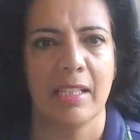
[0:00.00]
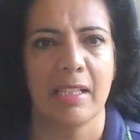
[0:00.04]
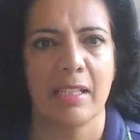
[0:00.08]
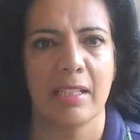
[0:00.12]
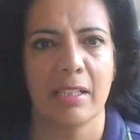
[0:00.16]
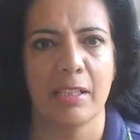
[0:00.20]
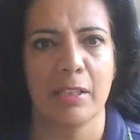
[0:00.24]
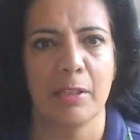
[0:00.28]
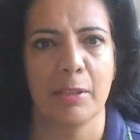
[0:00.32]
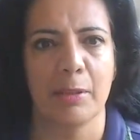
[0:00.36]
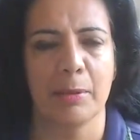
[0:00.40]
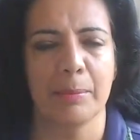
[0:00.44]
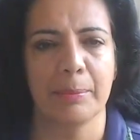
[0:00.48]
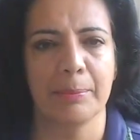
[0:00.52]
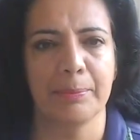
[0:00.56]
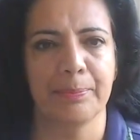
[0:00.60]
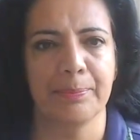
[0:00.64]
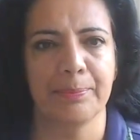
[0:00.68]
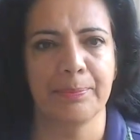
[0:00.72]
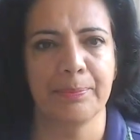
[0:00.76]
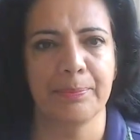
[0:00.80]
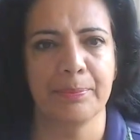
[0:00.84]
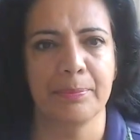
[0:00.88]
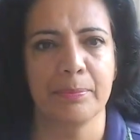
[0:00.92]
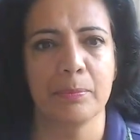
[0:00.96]

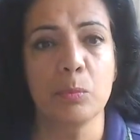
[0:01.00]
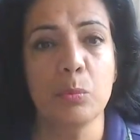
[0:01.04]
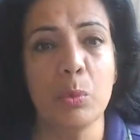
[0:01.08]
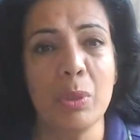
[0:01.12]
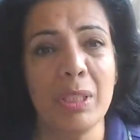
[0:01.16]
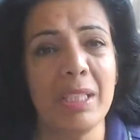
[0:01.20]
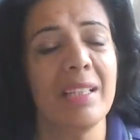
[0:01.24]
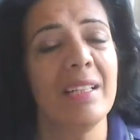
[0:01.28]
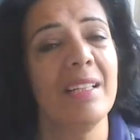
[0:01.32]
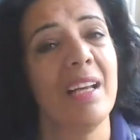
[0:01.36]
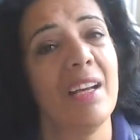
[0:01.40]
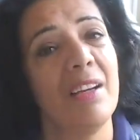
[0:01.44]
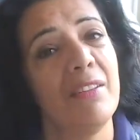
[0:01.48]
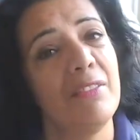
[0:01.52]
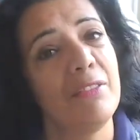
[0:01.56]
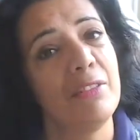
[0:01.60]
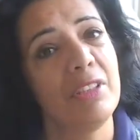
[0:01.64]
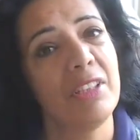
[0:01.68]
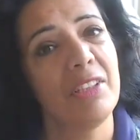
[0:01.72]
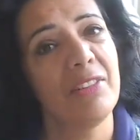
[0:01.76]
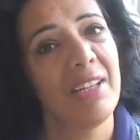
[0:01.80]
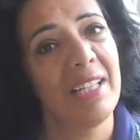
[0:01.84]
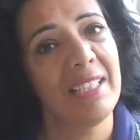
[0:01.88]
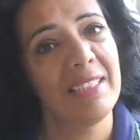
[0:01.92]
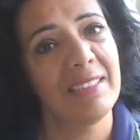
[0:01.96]
Um, we can have
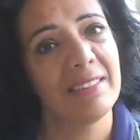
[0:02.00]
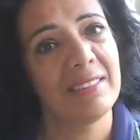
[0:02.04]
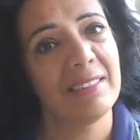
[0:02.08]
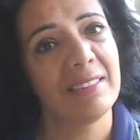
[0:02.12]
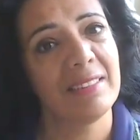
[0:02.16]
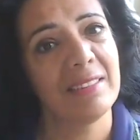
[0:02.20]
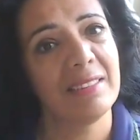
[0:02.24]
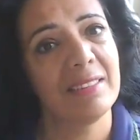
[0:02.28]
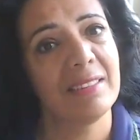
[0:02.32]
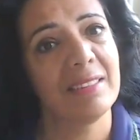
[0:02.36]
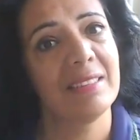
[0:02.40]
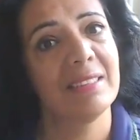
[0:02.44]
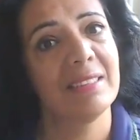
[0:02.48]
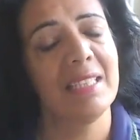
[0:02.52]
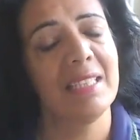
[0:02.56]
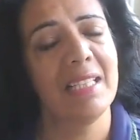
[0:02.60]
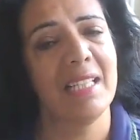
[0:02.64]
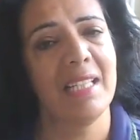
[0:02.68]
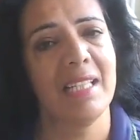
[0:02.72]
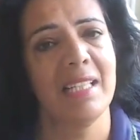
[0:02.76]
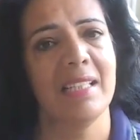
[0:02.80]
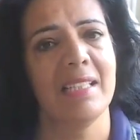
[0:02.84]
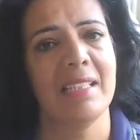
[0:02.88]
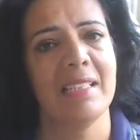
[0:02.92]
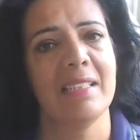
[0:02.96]
regrets,
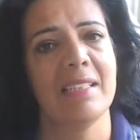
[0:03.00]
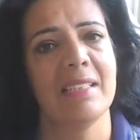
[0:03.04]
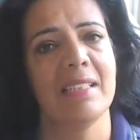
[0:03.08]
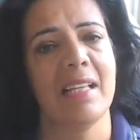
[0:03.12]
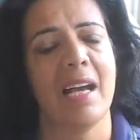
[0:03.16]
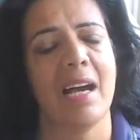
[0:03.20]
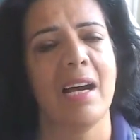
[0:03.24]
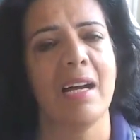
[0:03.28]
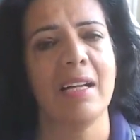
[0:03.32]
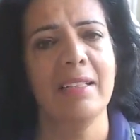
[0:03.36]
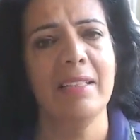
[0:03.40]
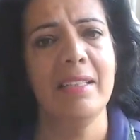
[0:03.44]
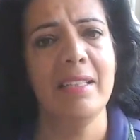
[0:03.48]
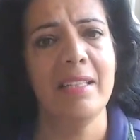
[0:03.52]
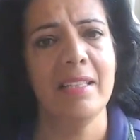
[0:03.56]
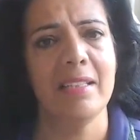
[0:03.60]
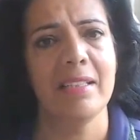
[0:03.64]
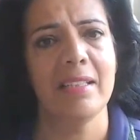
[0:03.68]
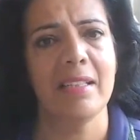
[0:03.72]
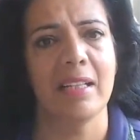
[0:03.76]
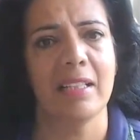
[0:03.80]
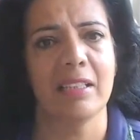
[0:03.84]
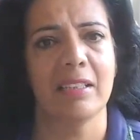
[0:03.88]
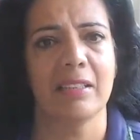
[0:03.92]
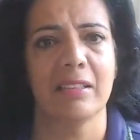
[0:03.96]
And I
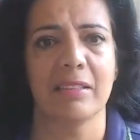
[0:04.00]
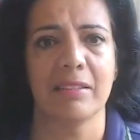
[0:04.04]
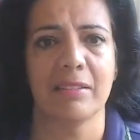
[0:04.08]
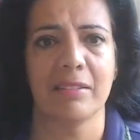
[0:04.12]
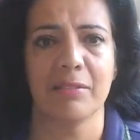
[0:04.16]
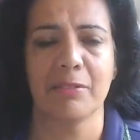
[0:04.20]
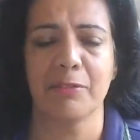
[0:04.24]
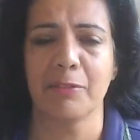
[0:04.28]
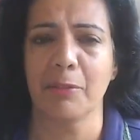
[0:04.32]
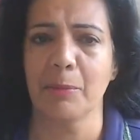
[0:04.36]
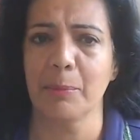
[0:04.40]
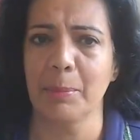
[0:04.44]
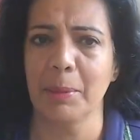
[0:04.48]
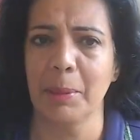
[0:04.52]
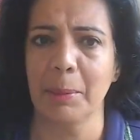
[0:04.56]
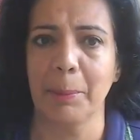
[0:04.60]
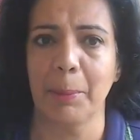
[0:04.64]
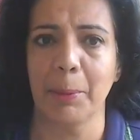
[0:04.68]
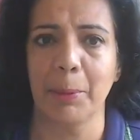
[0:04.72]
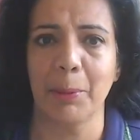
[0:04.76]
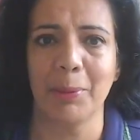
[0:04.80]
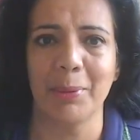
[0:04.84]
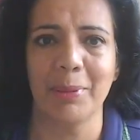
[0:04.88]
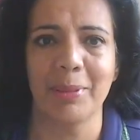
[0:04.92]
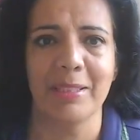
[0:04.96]
hear that from
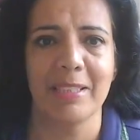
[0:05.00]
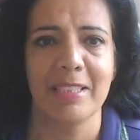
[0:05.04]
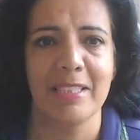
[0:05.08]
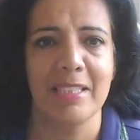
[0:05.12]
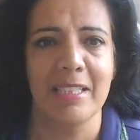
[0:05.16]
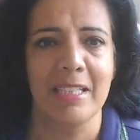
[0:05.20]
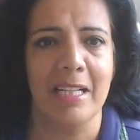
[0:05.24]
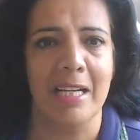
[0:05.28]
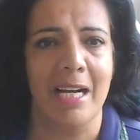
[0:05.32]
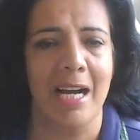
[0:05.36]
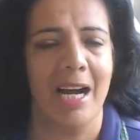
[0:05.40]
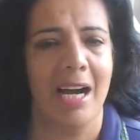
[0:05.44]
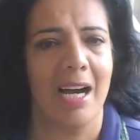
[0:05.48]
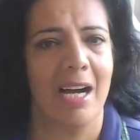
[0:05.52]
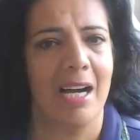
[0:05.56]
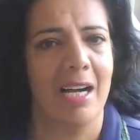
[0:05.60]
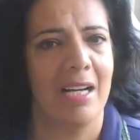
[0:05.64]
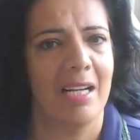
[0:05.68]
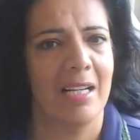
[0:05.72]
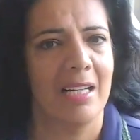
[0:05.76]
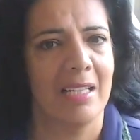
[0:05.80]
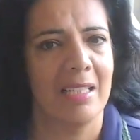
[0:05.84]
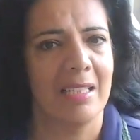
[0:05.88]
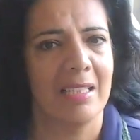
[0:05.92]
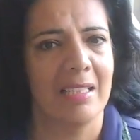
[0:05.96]
people
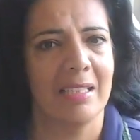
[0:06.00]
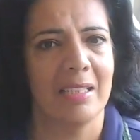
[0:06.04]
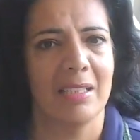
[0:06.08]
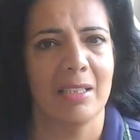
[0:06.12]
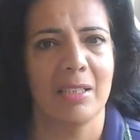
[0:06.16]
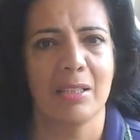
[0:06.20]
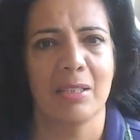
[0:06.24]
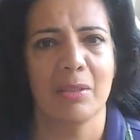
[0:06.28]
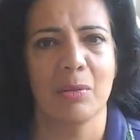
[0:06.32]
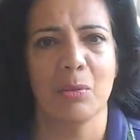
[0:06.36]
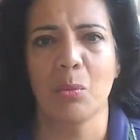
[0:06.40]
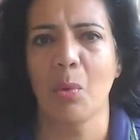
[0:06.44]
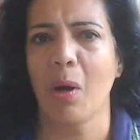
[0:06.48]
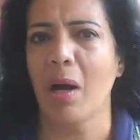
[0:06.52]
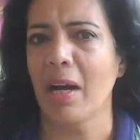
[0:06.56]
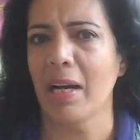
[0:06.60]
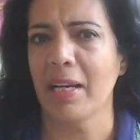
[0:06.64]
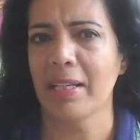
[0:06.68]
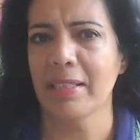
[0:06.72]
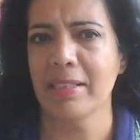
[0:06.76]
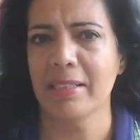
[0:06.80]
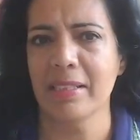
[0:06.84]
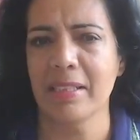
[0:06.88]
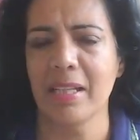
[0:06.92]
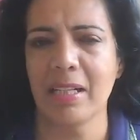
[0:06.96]
uh,
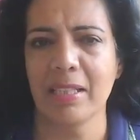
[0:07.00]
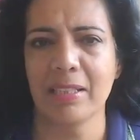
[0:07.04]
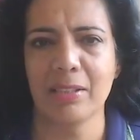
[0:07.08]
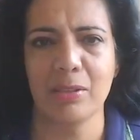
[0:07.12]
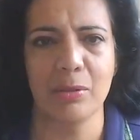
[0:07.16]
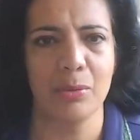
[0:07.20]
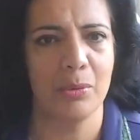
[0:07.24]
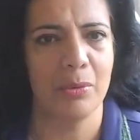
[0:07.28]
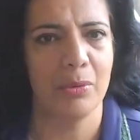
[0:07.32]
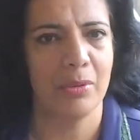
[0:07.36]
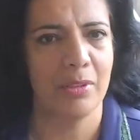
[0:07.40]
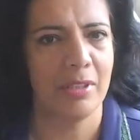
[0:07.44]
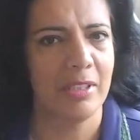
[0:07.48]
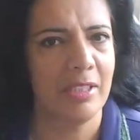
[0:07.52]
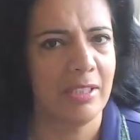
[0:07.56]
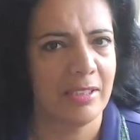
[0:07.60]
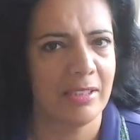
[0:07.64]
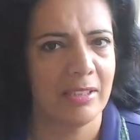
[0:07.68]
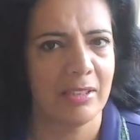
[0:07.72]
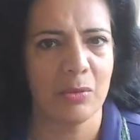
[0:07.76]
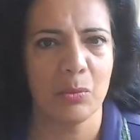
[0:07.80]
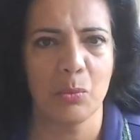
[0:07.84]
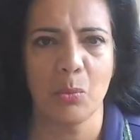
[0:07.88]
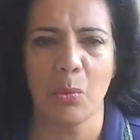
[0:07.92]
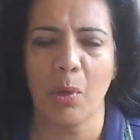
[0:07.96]
why did i do
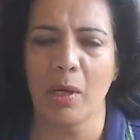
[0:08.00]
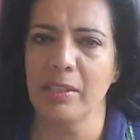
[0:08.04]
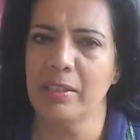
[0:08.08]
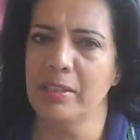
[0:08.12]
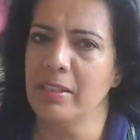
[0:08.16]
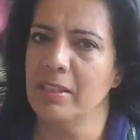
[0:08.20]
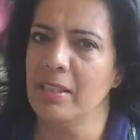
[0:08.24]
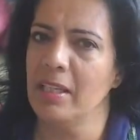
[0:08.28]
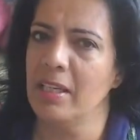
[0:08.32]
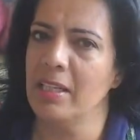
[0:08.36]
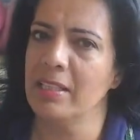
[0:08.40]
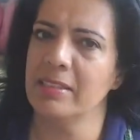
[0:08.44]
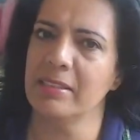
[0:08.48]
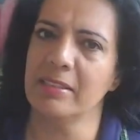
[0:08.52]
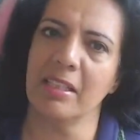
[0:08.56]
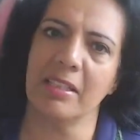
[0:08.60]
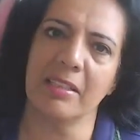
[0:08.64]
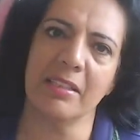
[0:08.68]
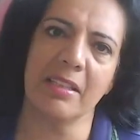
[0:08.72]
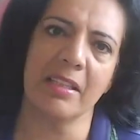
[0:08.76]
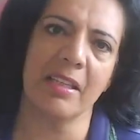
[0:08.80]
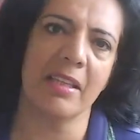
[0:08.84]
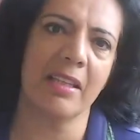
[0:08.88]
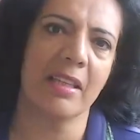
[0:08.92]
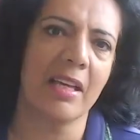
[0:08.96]
this why did i
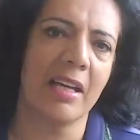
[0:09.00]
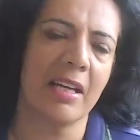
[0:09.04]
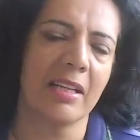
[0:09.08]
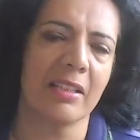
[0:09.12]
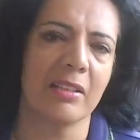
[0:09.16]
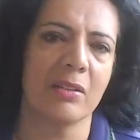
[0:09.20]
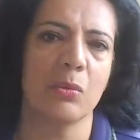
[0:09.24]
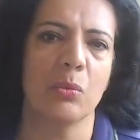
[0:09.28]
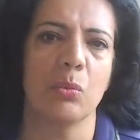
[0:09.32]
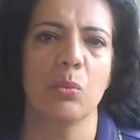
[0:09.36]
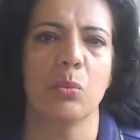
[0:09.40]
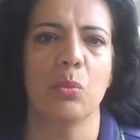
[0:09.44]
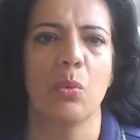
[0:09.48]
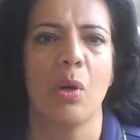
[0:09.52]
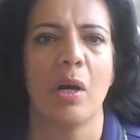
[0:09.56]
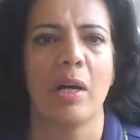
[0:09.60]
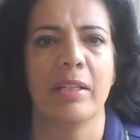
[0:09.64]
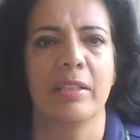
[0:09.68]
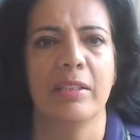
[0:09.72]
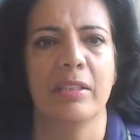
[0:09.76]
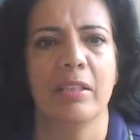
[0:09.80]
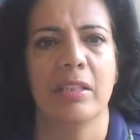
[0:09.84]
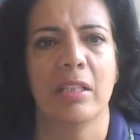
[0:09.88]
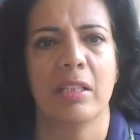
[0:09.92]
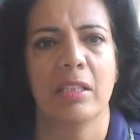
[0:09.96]
study that
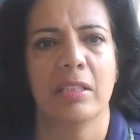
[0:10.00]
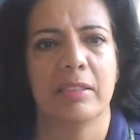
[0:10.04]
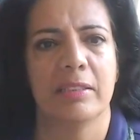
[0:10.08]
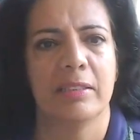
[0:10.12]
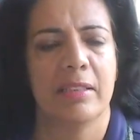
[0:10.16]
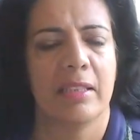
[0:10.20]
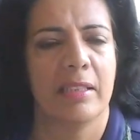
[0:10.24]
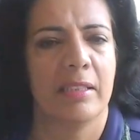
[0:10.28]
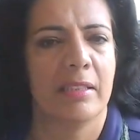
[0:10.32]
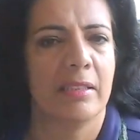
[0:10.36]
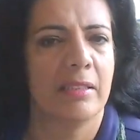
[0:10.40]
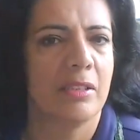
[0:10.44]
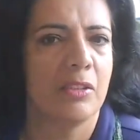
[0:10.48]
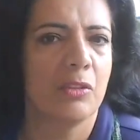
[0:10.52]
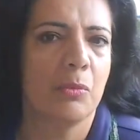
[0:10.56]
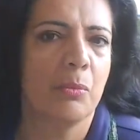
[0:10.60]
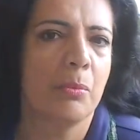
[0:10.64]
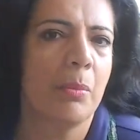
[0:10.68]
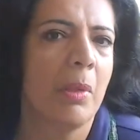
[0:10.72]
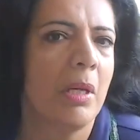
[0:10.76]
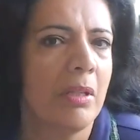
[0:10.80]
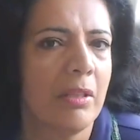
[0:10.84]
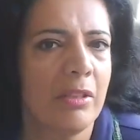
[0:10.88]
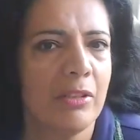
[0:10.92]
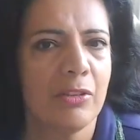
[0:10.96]
why did i stay in this
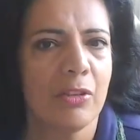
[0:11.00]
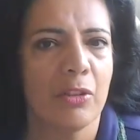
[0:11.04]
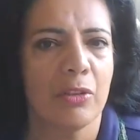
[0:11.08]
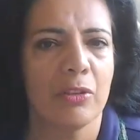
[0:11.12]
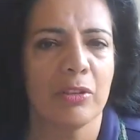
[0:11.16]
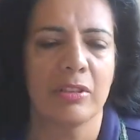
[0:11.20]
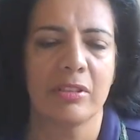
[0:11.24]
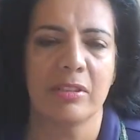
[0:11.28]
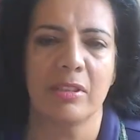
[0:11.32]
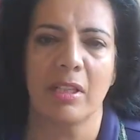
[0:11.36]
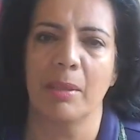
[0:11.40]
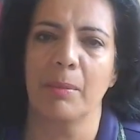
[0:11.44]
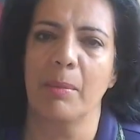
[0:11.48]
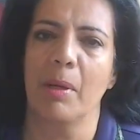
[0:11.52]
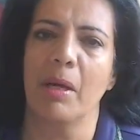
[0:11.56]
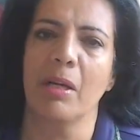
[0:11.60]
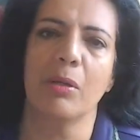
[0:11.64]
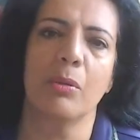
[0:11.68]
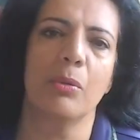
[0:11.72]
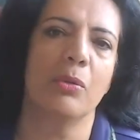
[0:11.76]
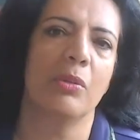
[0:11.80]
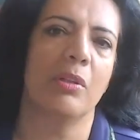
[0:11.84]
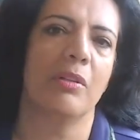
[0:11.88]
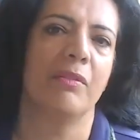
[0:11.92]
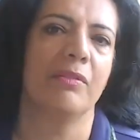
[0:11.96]
marriage all this time i
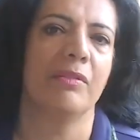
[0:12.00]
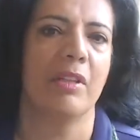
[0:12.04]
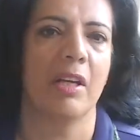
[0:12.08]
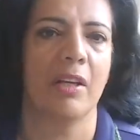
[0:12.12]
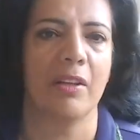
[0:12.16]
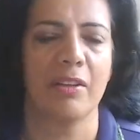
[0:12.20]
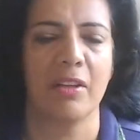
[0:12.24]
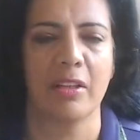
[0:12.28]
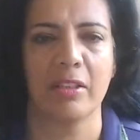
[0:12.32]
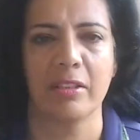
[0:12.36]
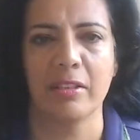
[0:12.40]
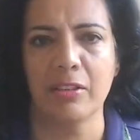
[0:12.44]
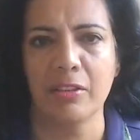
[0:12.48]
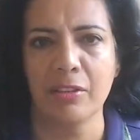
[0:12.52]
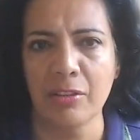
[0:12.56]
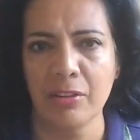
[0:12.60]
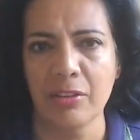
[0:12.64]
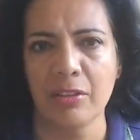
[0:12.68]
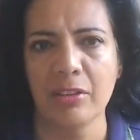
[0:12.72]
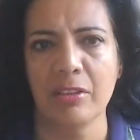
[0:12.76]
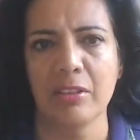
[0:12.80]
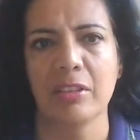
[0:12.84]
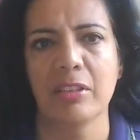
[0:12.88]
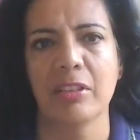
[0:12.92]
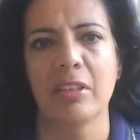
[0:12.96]
could have done that
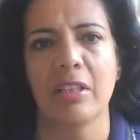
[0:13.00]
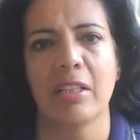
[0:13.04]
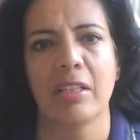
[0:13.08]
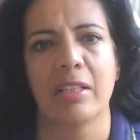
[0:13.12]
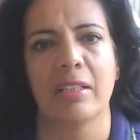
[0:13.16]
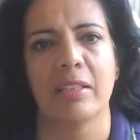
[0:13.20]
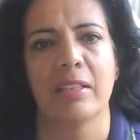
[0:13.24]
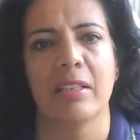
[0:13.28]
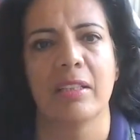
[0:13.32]
earlier